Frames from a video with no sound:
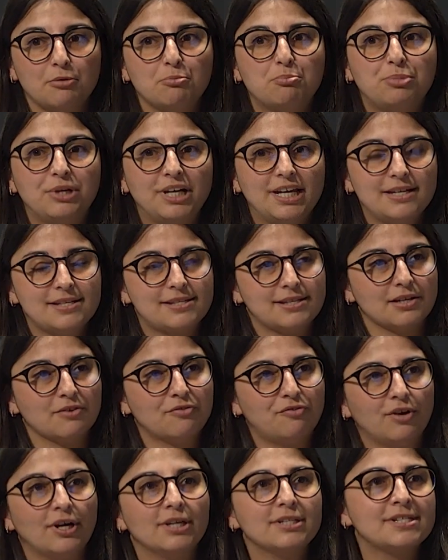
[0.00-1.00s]

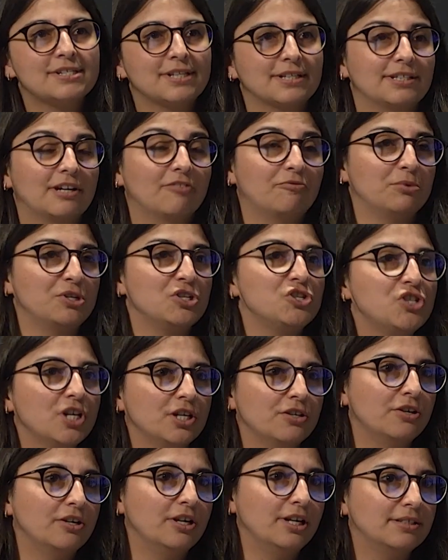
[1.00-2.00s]
placing funds that have been
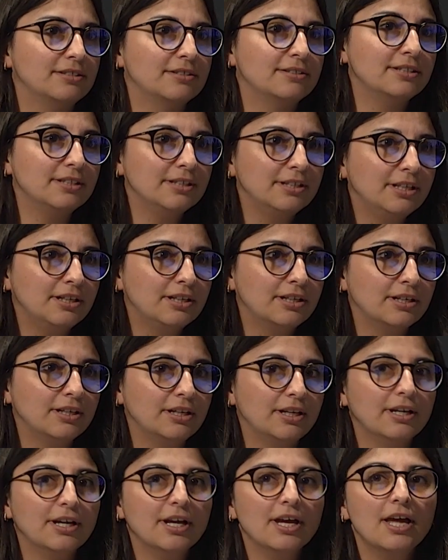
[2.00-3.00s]
generated
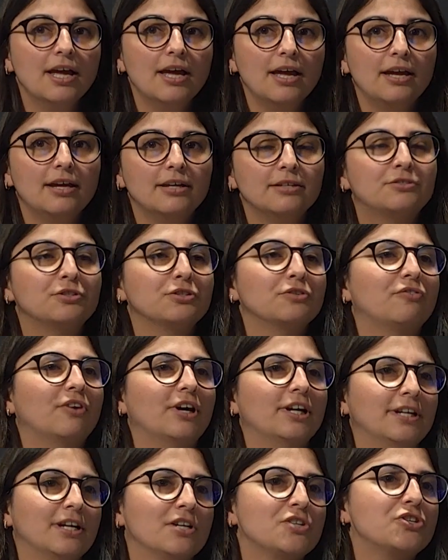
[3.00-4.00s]
illegally into the
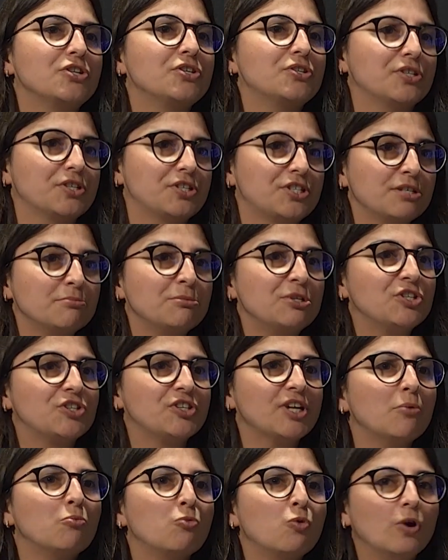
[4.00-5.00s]
financial system in
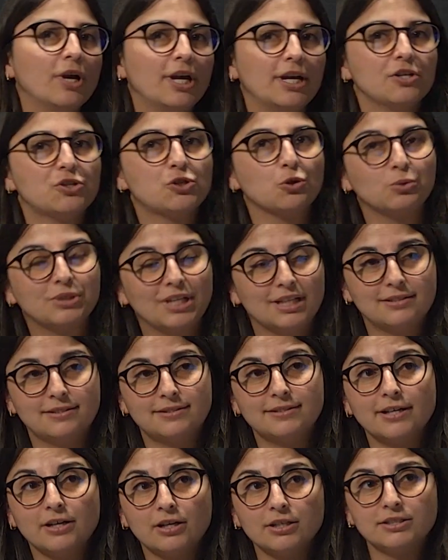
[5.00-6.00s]
some way so
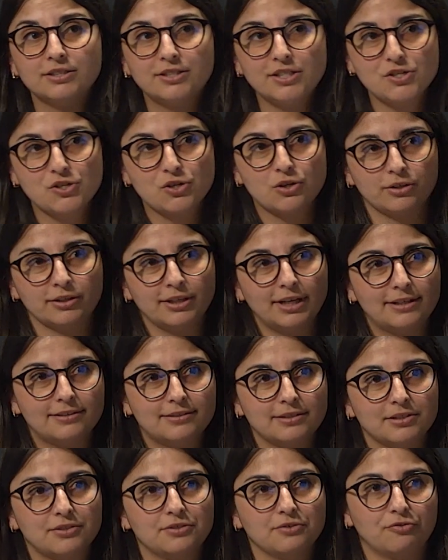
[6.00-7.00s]
that they are
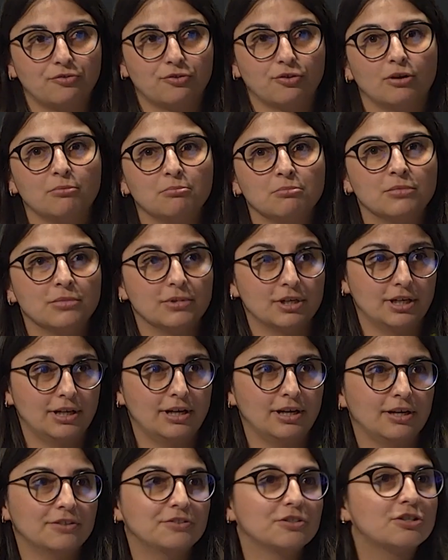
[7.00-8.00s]
disconnected from
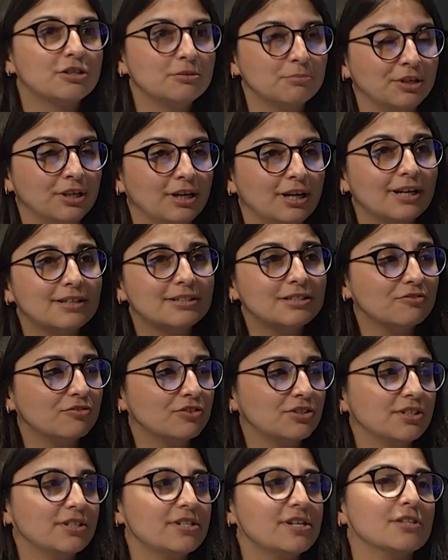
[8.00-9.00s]
the criminal
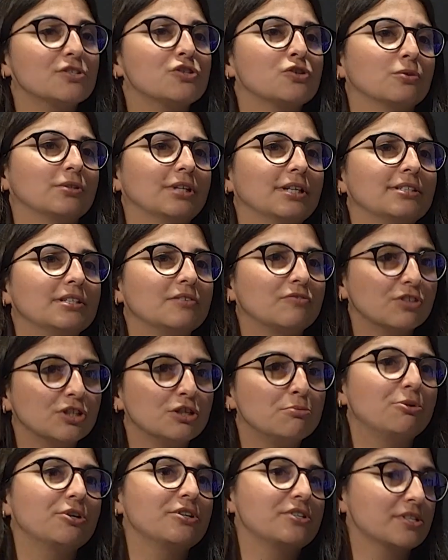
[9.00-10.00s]
activity, and so that
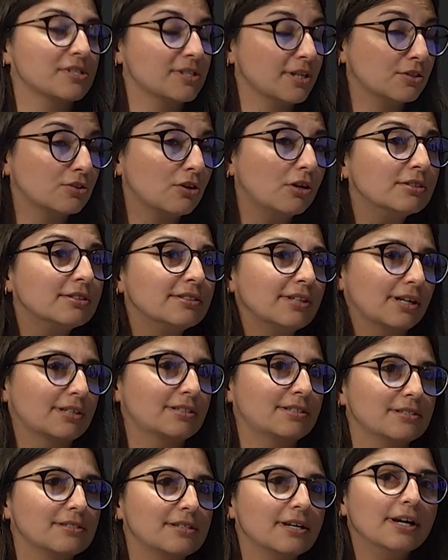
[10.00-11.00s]
even the persons that
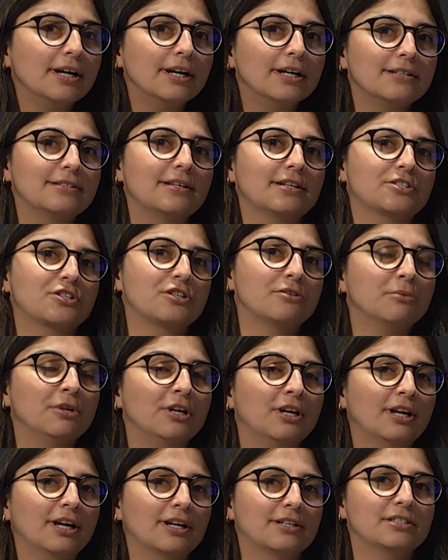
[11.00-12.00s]
conducted that
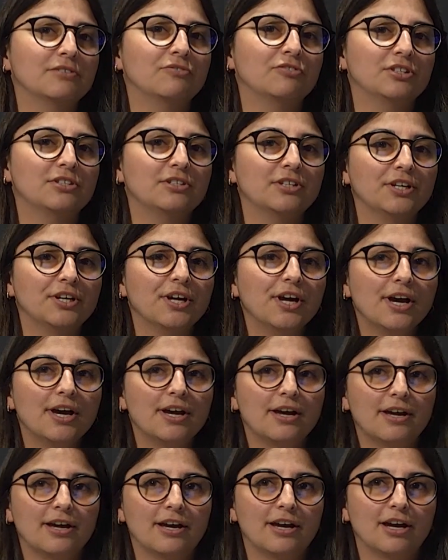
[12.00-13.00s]
criminal activity,
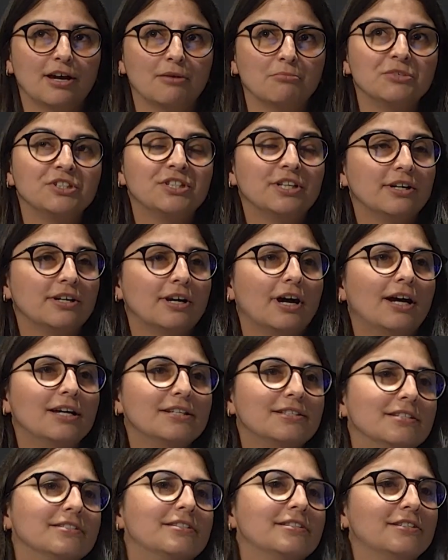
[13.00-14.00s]
their
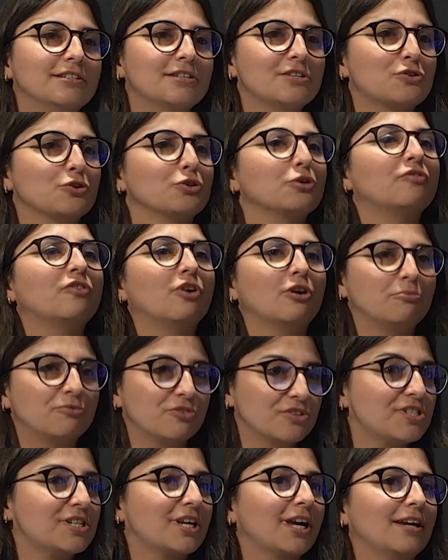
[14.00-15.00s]
identity is sort of
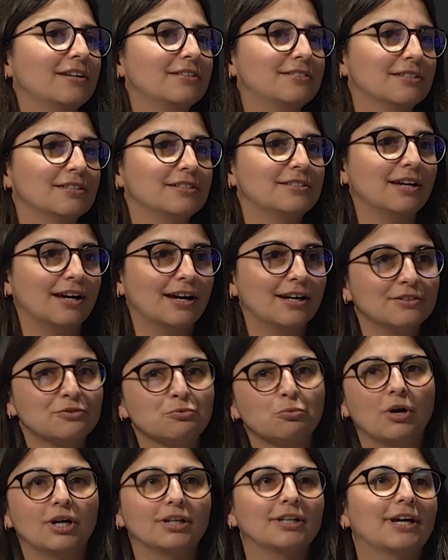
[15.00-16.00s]
obfuscated
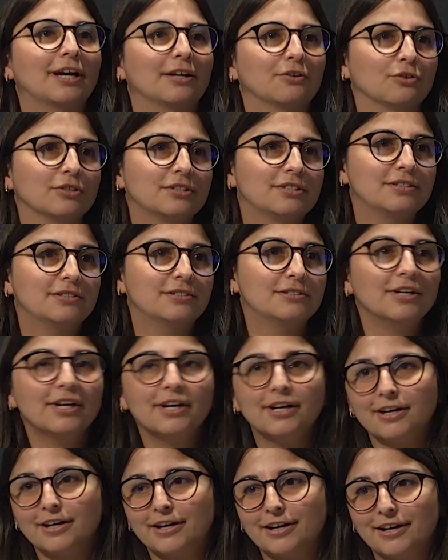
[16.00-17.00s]
and one cannot
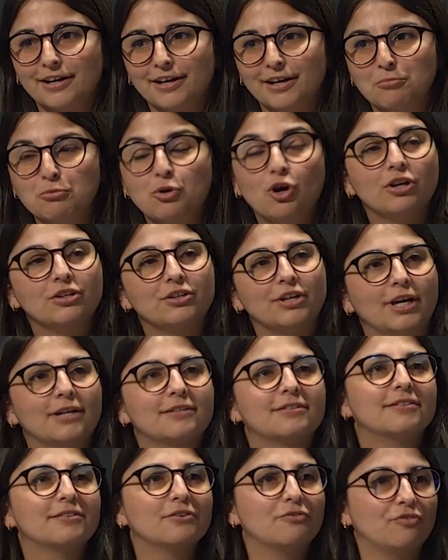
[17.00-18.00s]

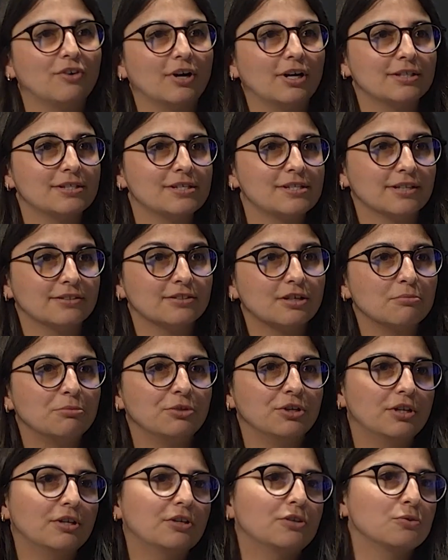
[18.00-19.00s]
connect the funds that are
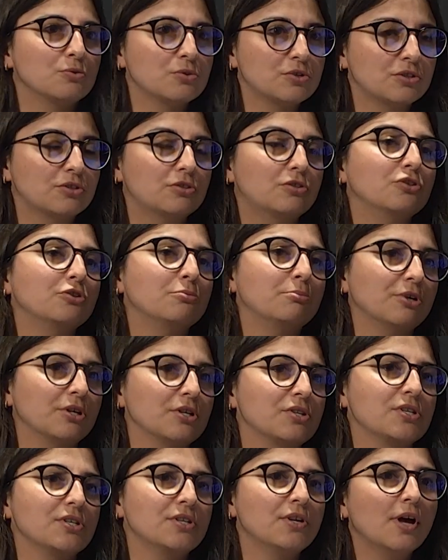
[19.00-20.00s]
being used to the
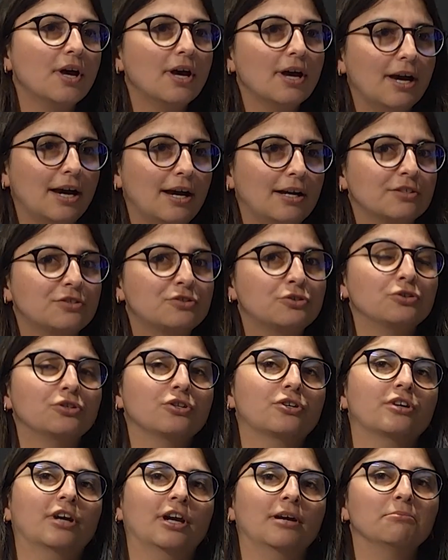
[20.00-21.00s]
person and to
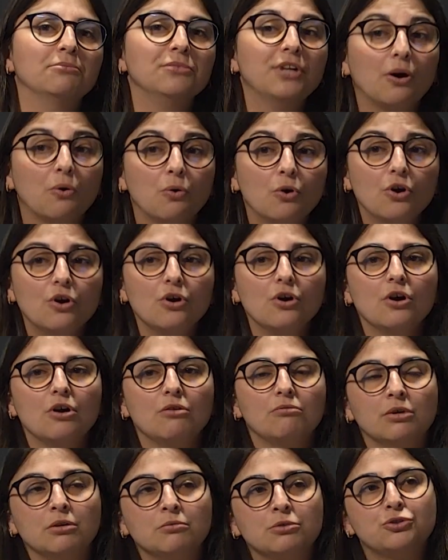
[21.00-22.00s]
the crime. Now,
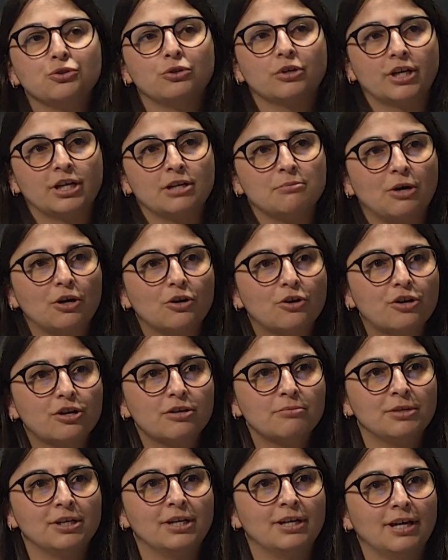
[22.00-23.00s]
when we're talking about
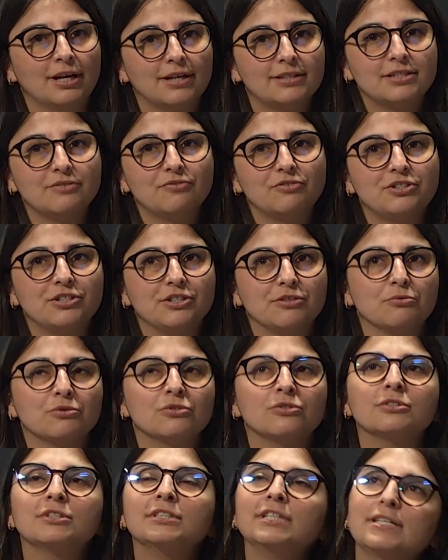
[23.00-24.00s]
criminal activity,
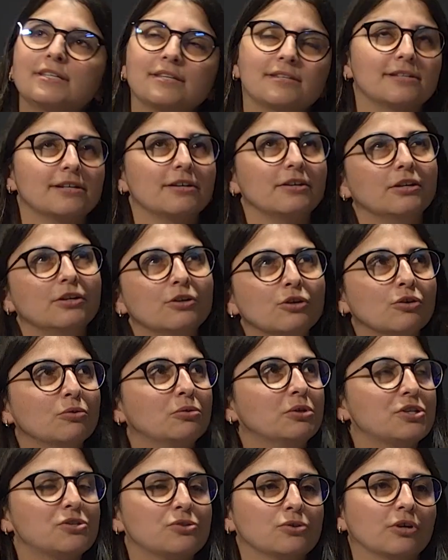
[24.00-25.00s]
we're not necessarily
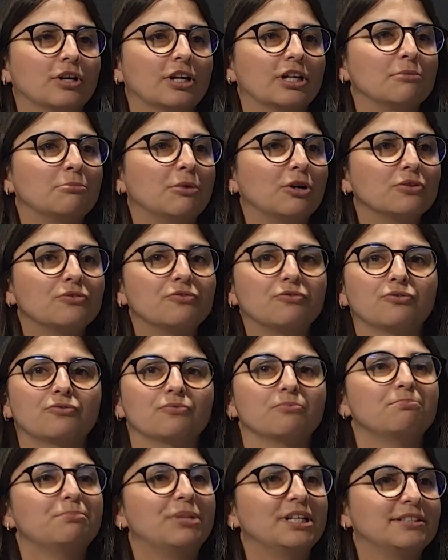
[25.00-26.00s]
always talking about
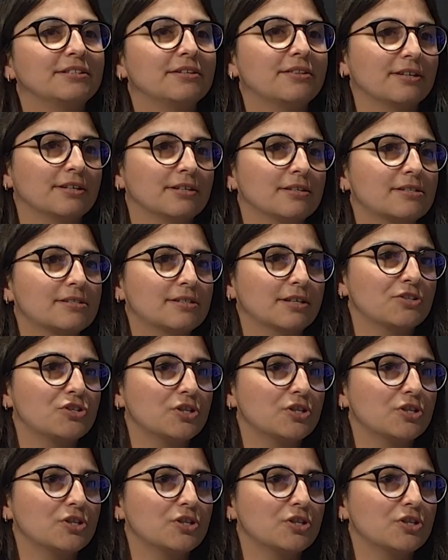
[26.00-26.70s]
petty things such